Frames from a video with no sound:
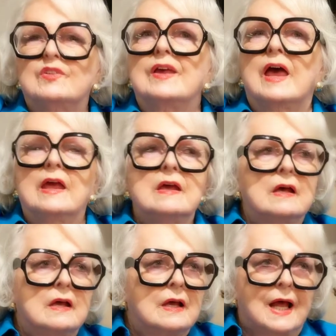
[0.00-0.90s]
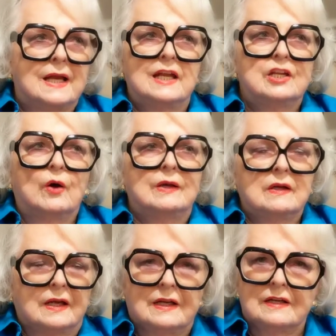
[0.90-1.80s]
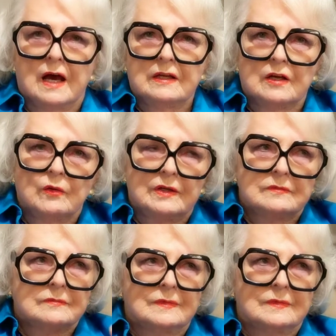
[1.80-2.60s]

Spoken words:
was gay. I didn't know it. I did not know it.